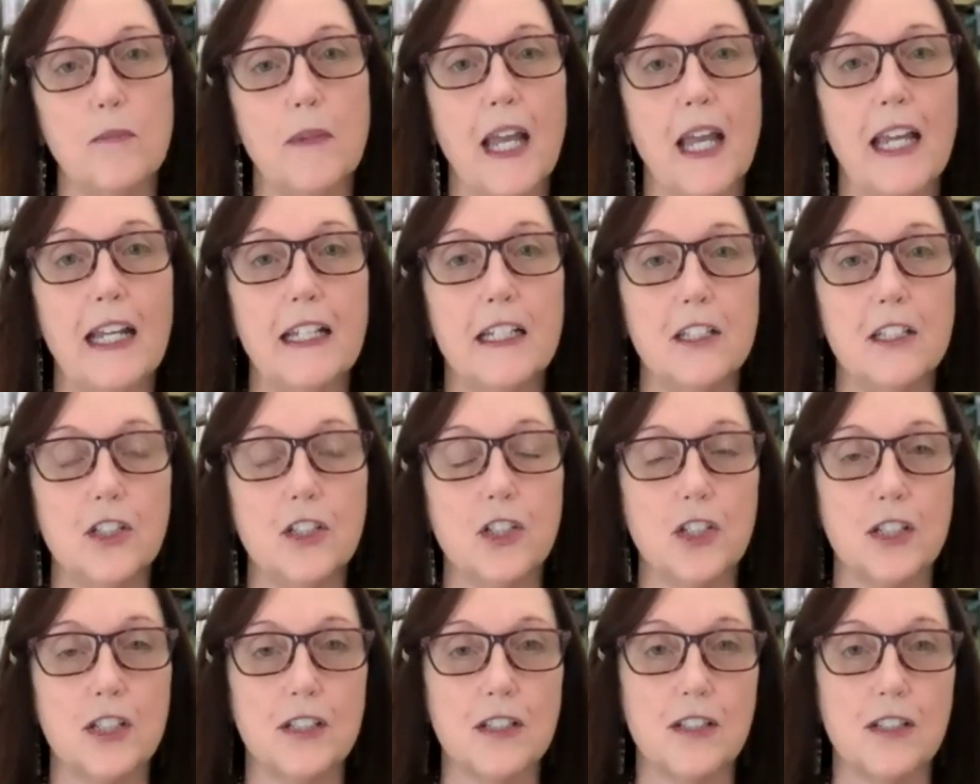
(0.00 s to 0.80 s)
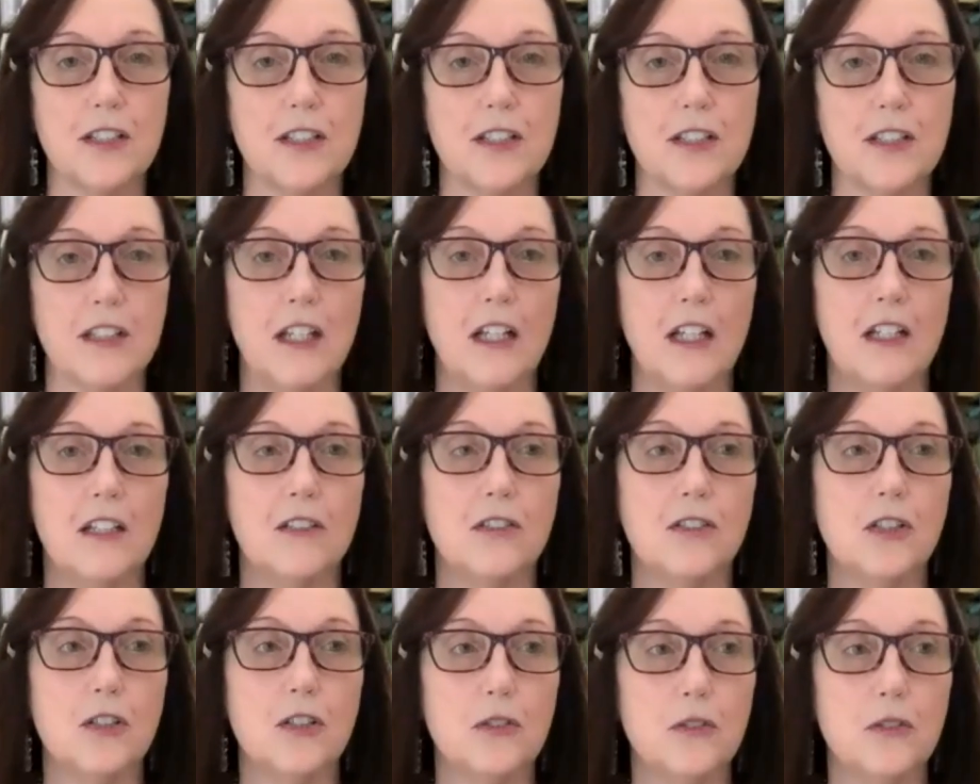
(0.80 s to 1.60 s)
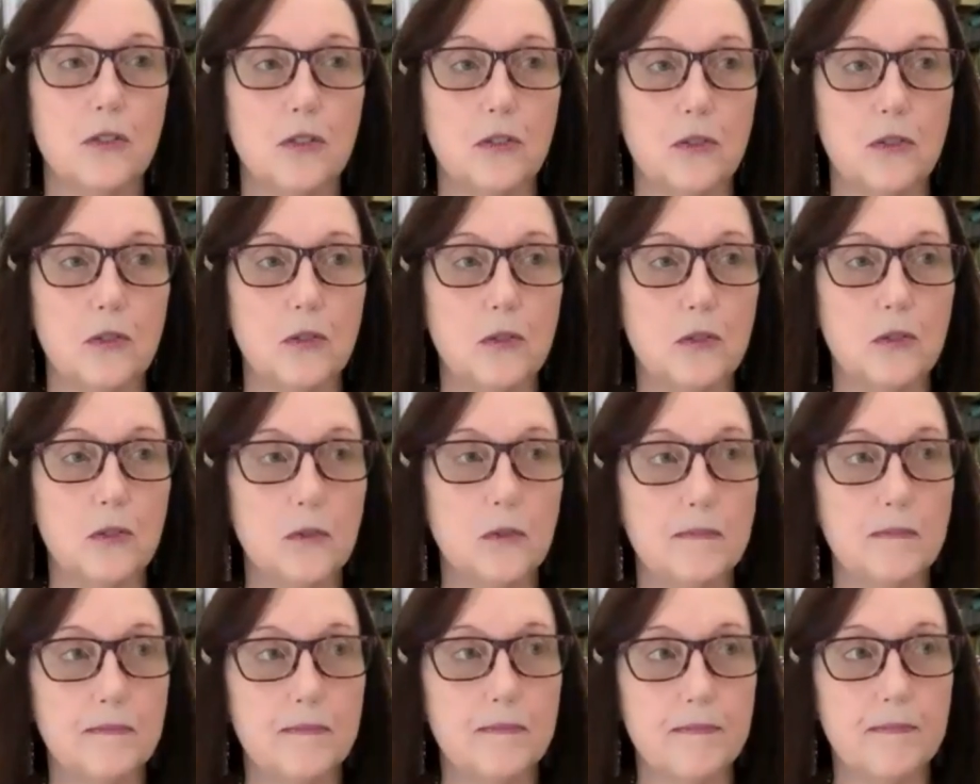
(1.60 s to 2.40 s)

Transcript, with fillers: eight inches to,